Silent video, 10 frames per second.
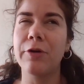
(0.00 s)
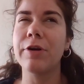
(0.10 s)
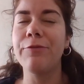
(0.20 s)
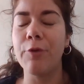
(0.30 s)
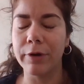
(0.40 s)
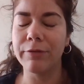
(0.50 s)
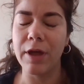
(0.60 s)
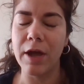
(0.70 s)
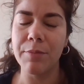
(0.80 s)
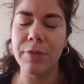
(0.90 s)
34 of
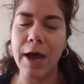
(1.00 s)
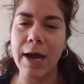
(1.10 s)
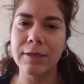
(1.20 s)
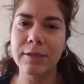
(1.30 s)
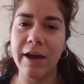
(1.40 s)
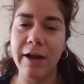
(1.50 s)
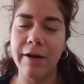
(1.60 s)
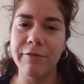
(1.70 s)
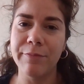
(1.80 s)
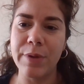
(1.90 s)
them that
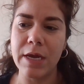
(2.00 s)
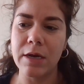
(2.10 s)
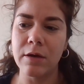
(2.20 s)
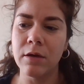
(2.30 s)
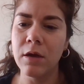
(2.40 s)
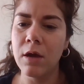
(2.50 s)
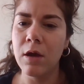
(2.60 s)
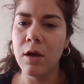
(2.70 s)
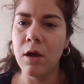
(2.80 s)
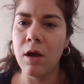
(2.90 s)
have been
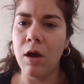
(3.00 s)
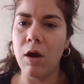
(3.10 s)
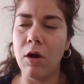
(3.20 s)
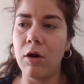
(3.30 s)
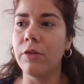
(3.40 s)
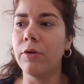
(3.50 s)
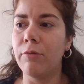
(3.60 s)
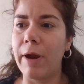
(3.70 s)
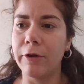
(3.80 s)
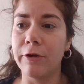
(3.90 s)
on the
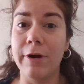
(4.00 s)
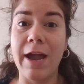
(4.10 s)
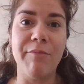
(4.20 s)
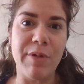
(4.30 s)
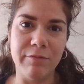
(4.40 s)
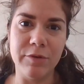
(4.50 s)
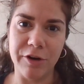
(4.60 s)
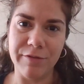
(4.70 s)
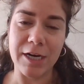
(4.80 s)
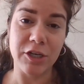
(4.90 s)
record or have been
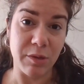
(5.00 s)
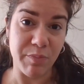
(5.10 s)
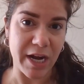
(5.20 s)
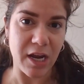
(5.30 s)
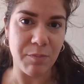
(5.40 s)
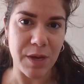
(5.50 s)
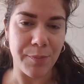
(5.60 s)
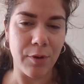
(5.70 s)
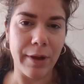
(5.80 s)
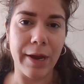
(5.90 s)
observed actually biting
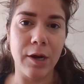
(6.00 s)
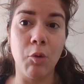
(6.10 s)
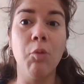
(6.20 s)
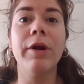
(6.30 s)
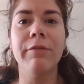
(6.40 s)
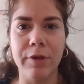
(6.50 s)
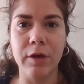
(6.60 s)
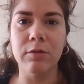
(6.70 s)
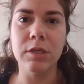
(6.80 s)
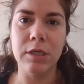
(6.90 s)
people. And one of
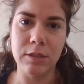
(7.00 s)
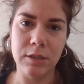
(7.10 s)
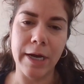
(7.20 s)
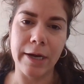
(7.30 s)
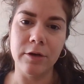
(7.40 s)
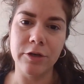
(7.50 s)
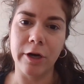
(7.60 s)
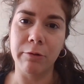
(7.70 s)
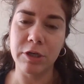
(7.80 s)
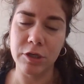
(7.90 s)
those is the tiger
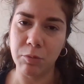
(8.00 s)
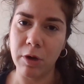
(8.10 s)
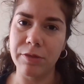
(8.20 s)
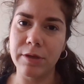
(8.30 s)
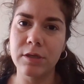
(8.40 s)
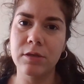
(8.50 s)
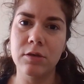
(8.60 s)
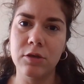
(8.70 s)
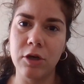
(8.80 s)
shark, which is what this